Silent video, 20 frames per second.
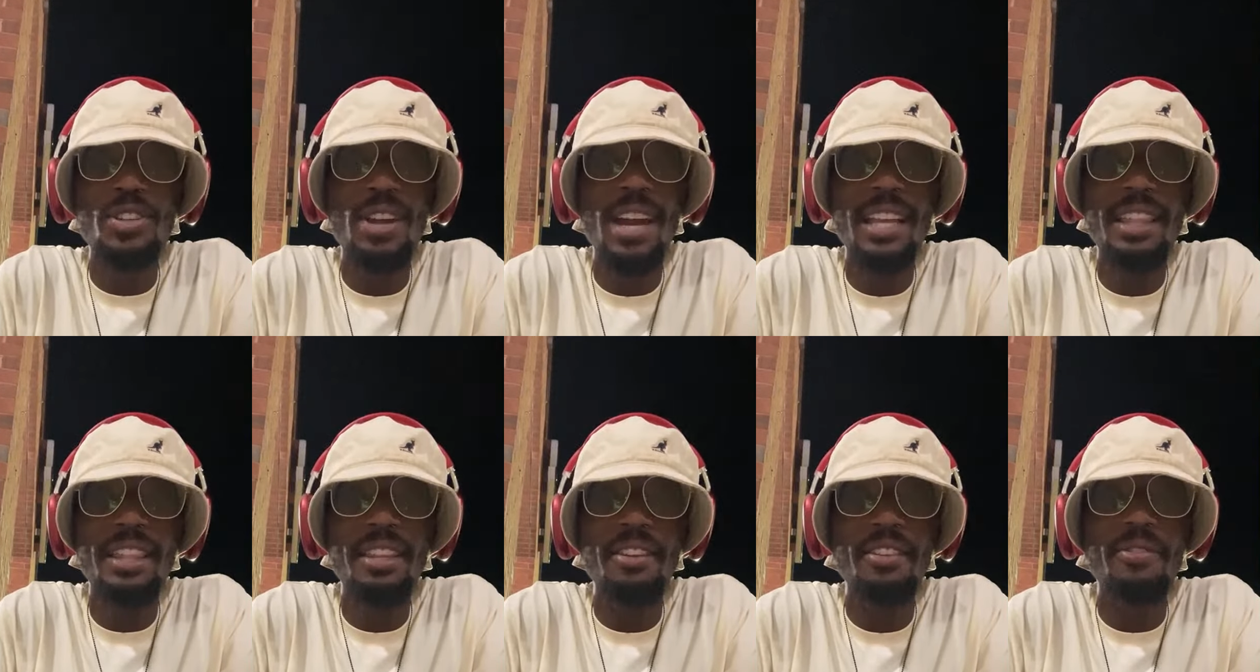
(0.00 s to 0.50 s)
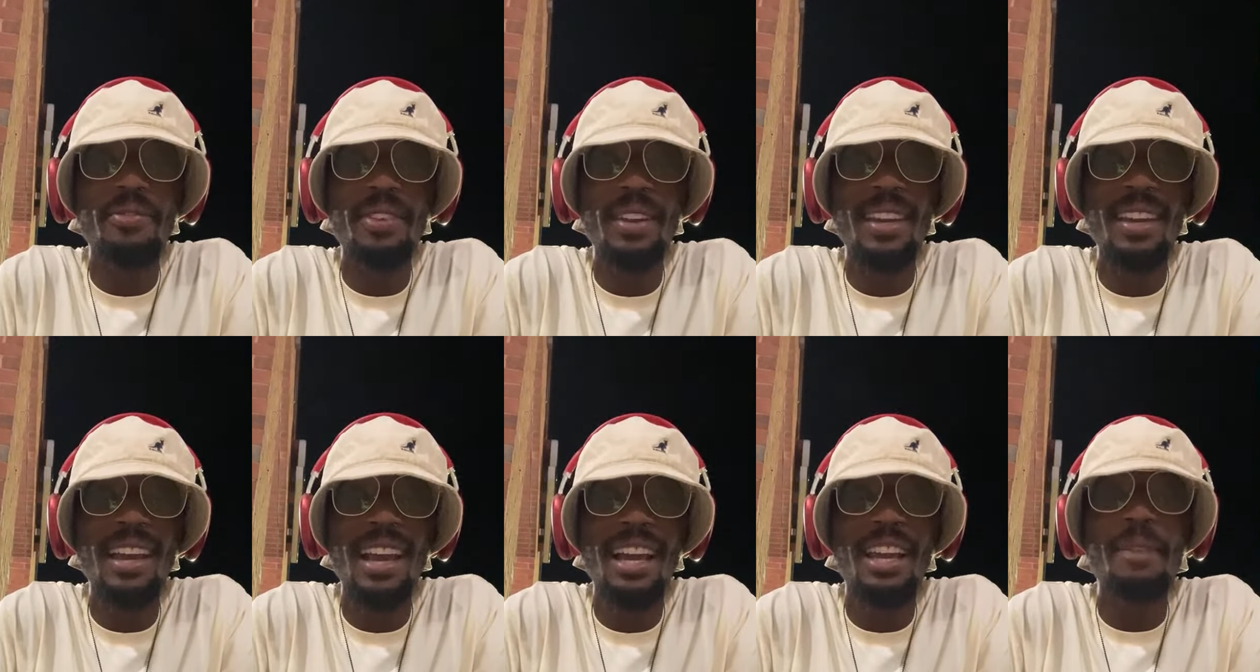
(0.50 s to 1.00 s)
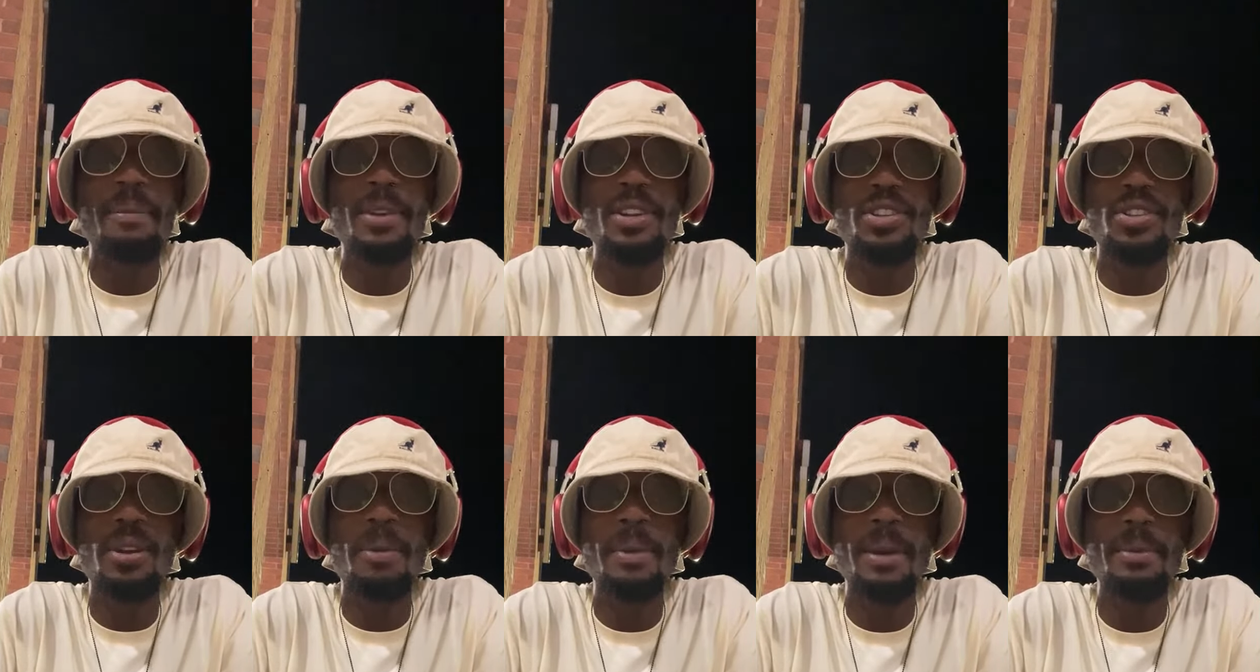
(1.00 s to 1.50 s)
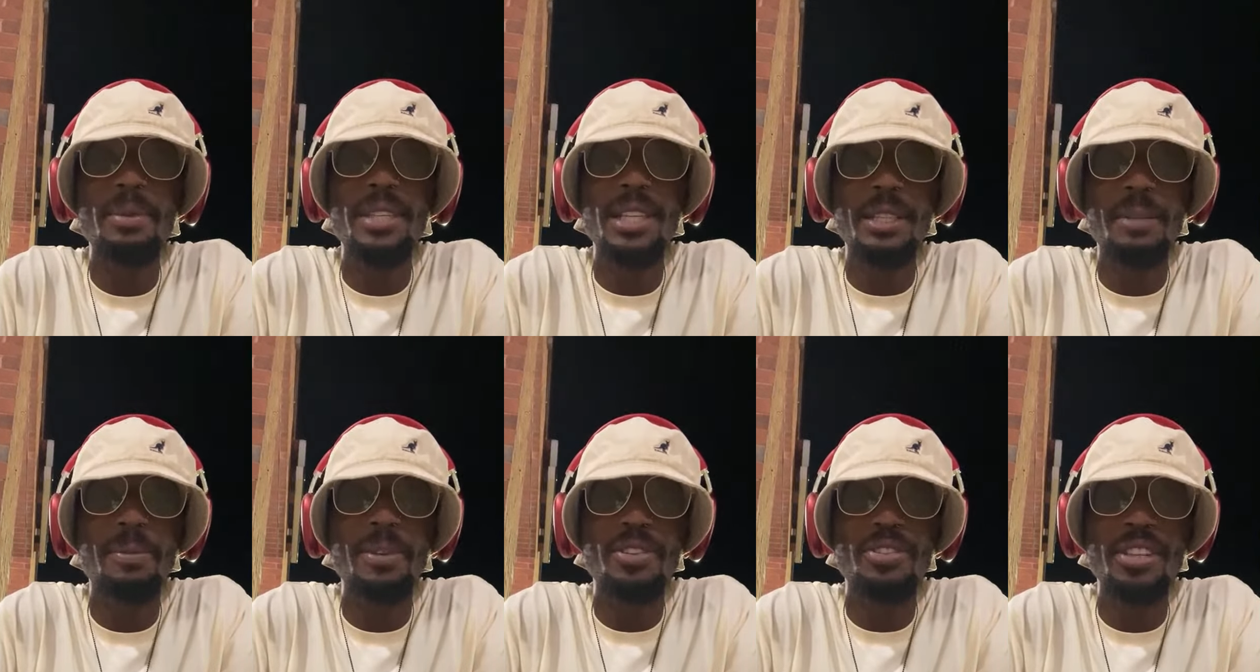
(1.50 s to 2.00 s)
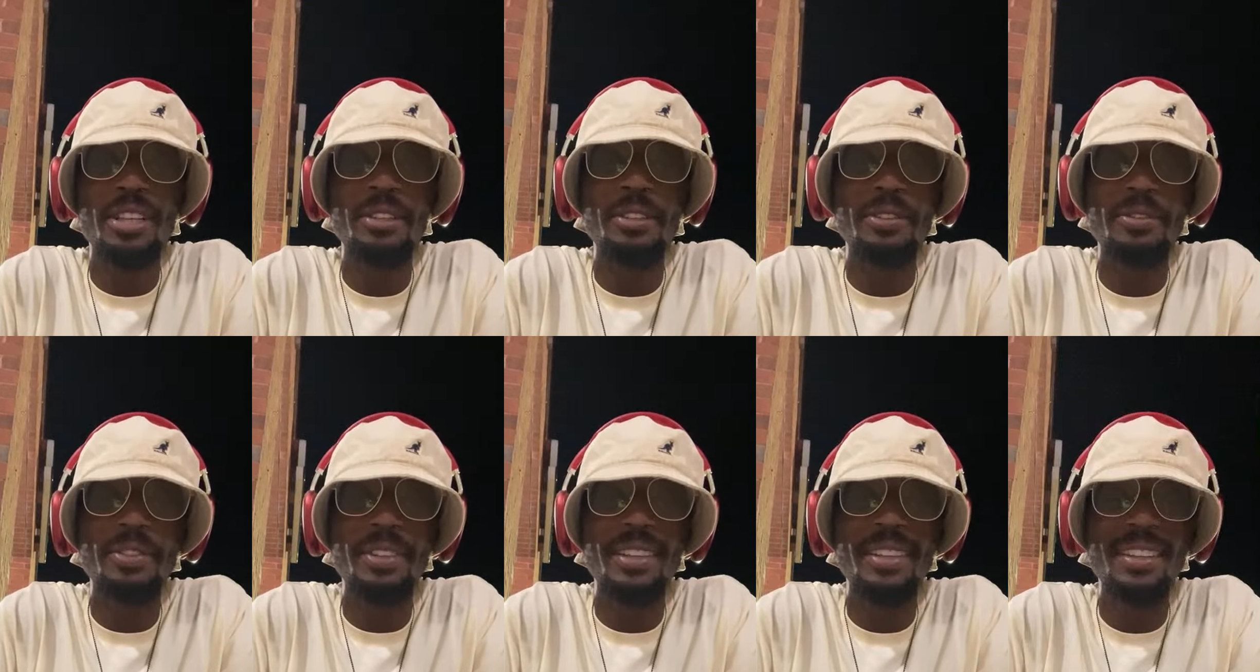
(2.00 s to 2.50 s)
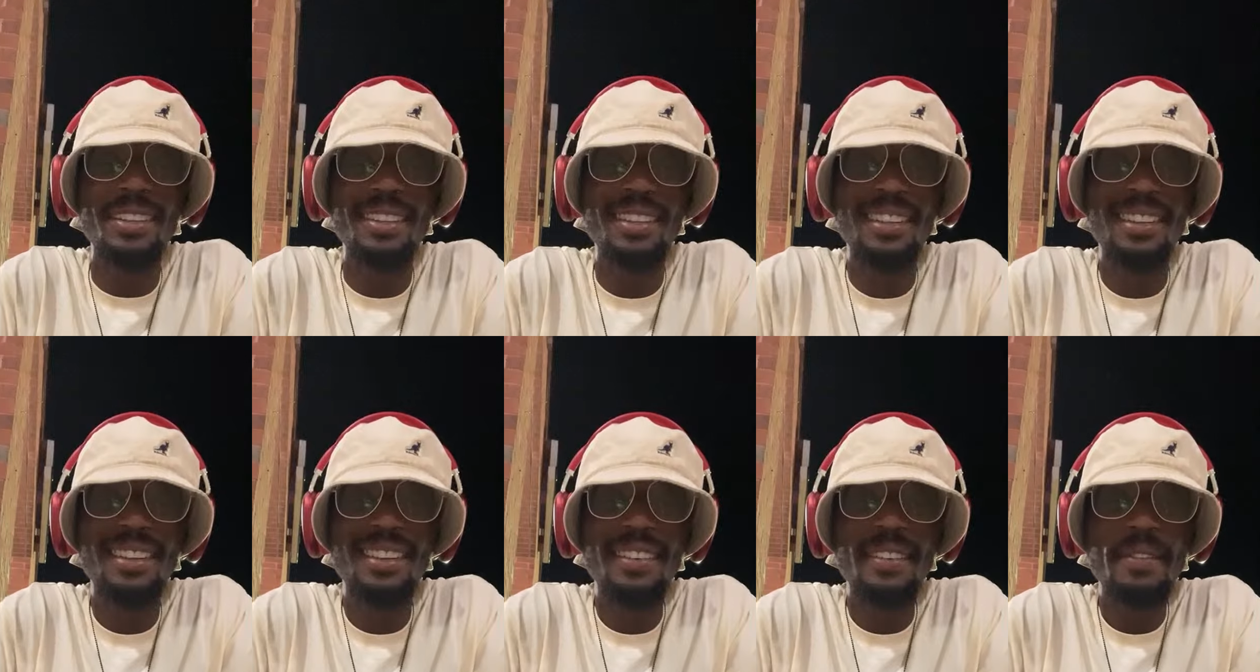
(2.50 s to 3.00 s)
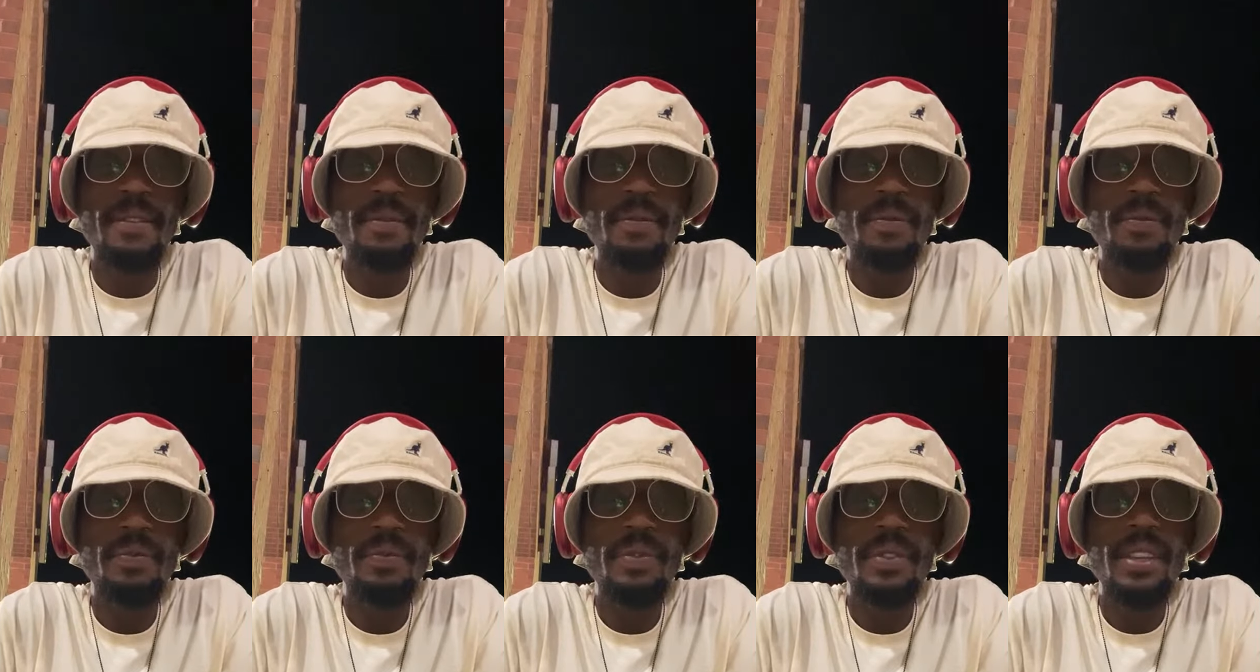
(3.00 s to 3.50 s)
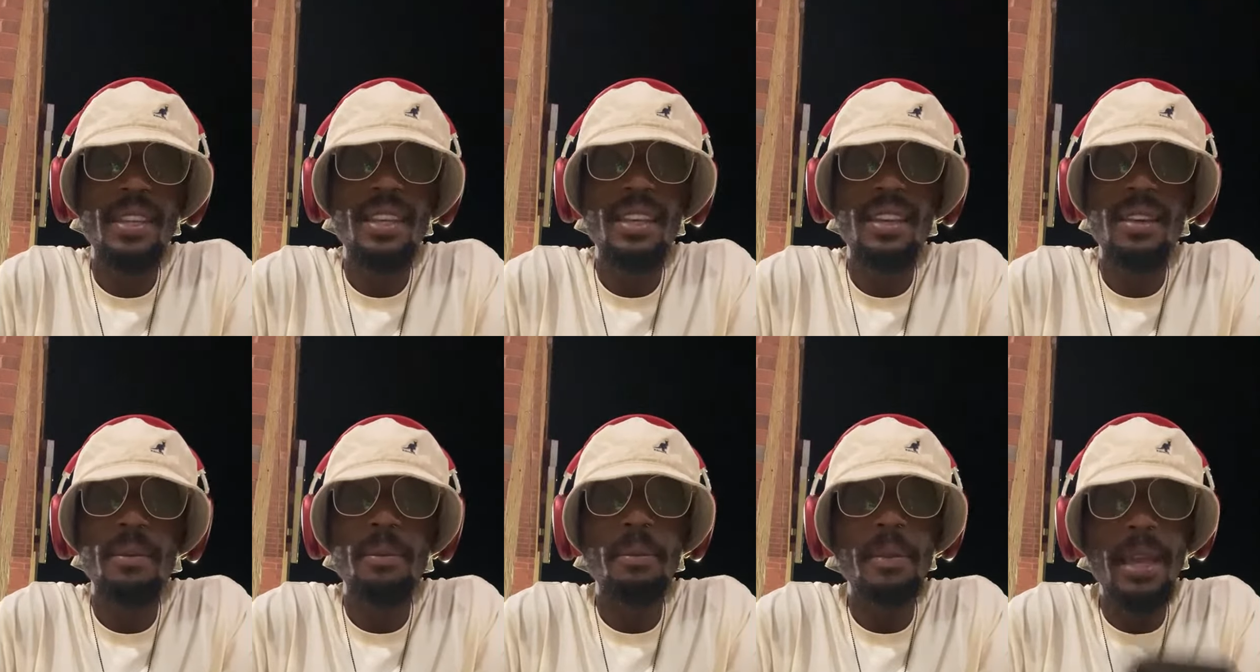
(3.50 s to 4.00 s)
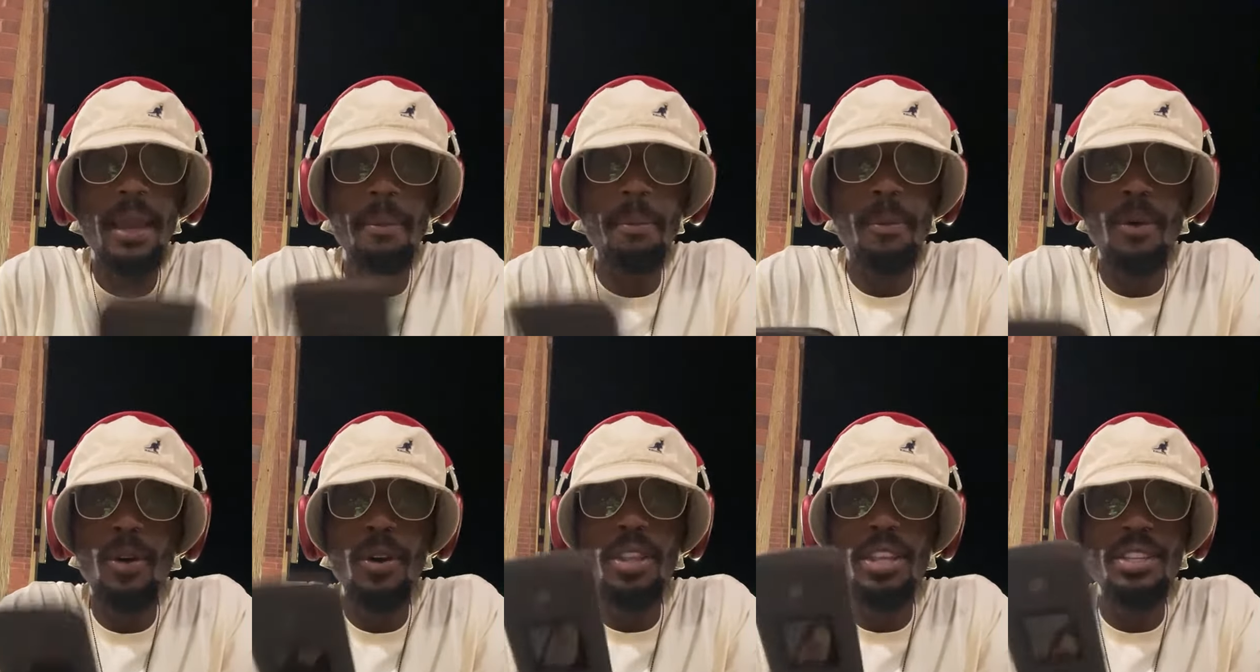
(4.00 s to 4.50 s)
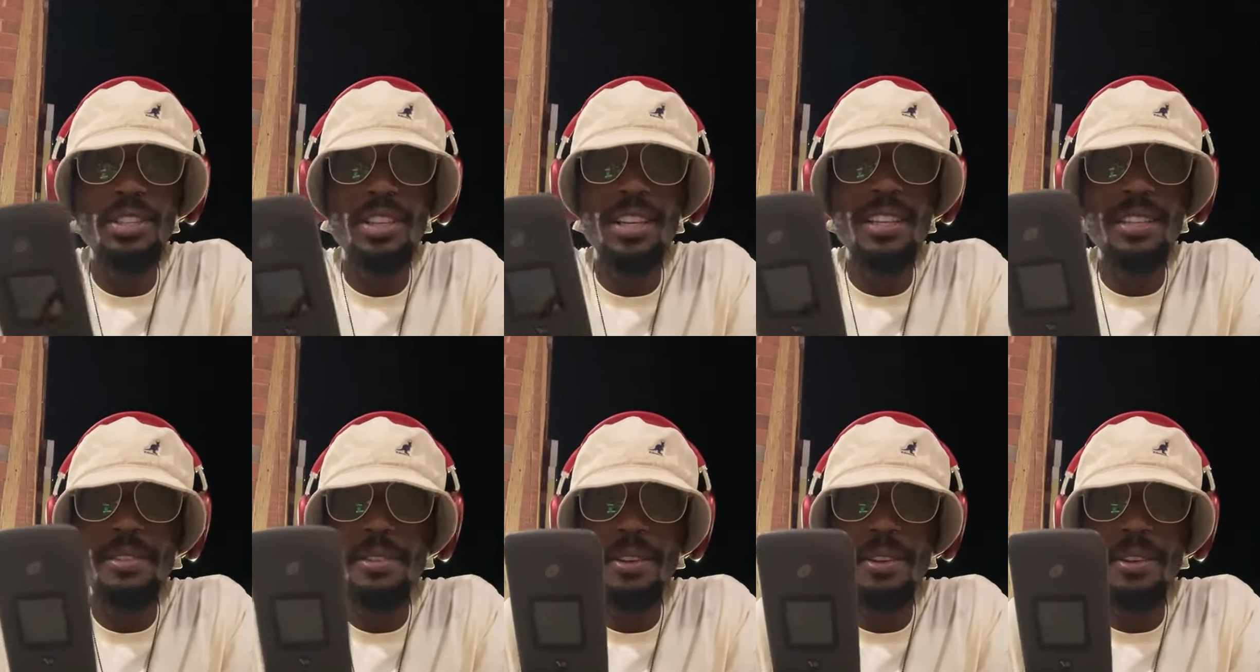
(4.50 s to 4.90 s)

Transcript: sure at the event, I gotta make sure I'm able to take some pictures at the event. And more than just